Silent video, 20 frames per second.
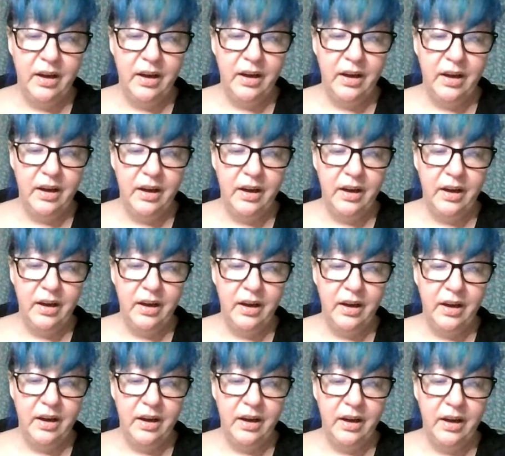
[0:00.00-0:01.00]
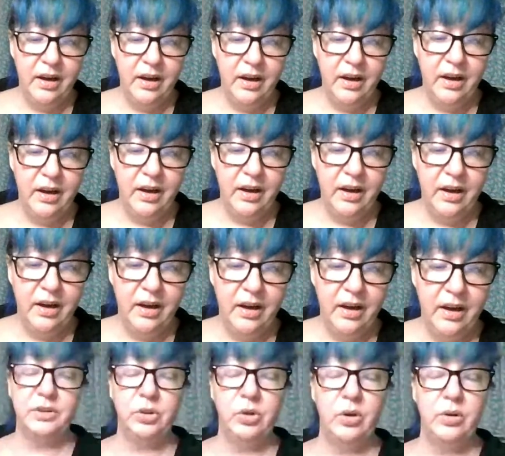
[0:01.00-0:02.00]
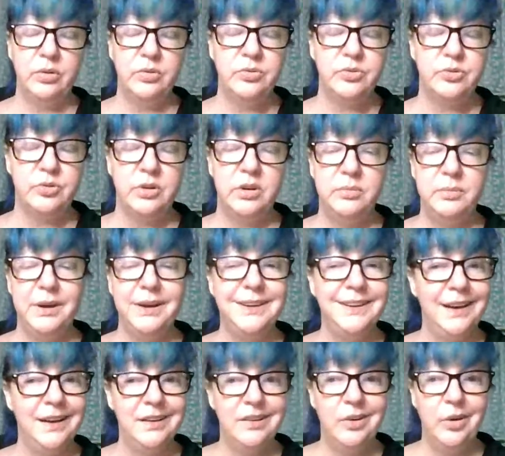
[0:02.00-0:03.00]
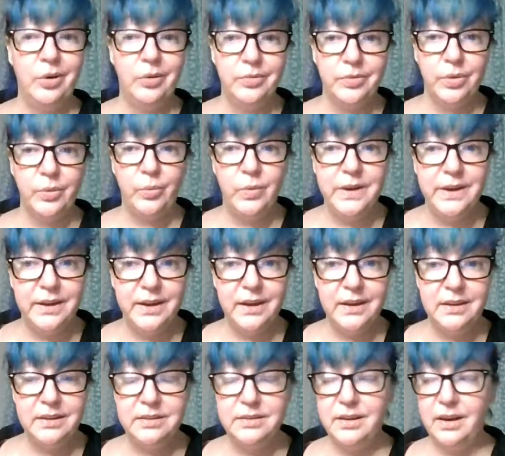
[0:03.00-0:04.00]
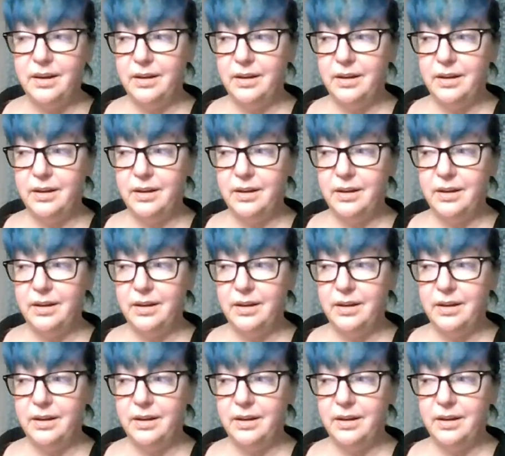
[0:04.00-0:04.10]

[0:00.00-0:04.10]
Might have a longer stream again over the weekend.